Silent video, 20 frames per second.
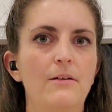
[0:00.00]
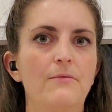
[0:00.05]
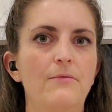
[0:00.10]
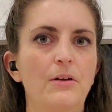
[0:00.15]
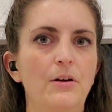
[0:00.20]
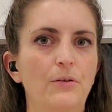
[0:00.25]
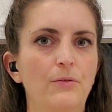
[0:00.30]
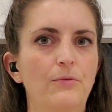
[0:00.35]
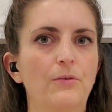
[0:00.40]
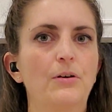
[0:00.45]

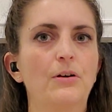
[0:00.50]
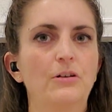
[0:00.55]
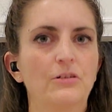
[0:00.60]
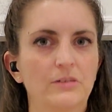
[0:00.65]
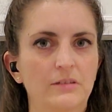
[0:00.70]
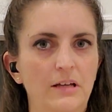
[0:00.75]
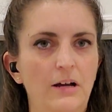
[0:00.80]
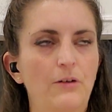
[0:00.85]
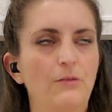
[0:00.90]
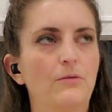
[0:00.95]
feel for
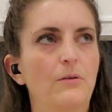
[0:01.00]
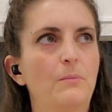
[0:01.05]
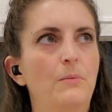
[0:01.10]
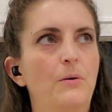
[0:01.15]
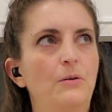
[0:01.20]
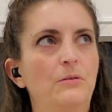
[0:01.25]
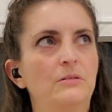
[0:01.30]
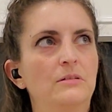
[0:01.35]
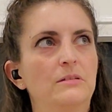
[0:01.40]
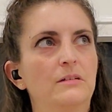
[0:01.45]
yourself,
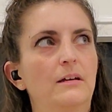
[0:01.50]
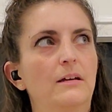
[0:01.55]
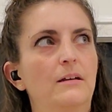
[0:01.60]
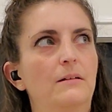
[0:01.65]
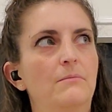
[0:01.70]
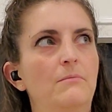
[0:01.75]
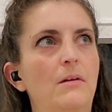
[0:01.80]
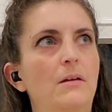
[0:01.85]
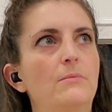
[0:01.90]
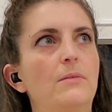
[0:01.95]
opposed to like
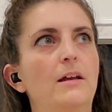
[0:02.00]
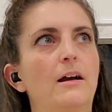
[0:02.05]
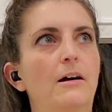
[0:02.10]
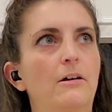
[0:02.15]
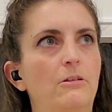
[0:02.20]
maybe